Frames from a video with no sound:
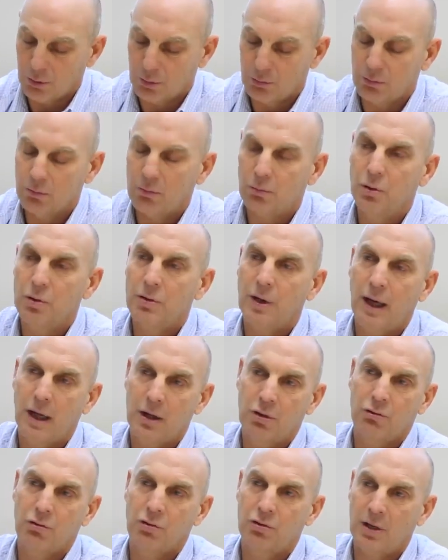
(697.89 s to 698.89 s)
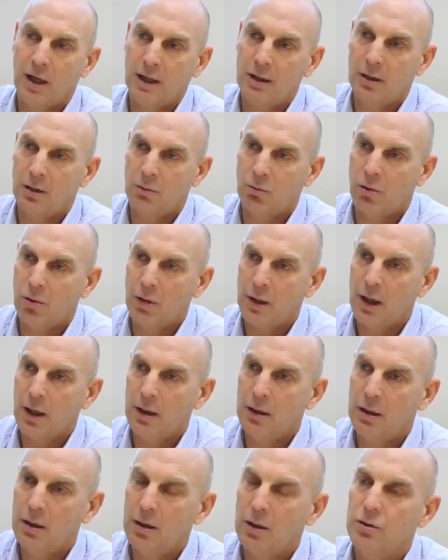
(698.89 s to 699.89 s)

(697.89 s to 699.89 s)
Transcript: was, was extracellular water.